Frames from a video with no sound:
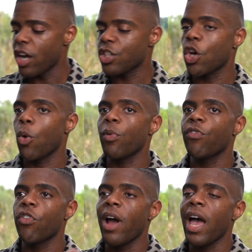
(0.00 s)
right, so
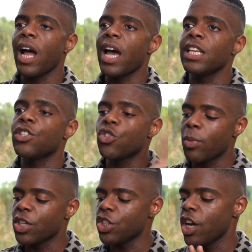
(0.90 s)
before I add ice to
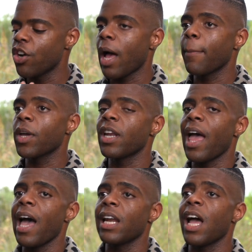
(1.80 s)
my shaker, I'm going
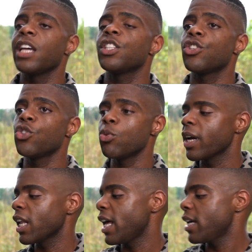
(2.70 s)
to add ice to
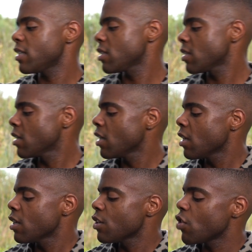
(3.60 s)
my glass.
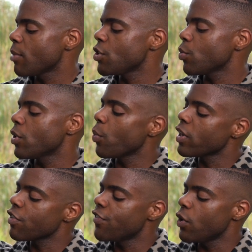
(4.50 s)
So I'm just going to
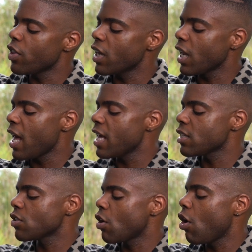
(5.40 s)
want to fill the
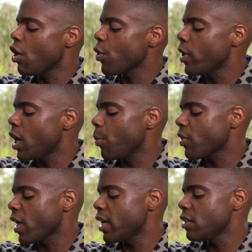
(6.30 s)
glass all the way up
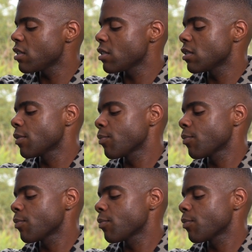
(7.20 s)
with ice.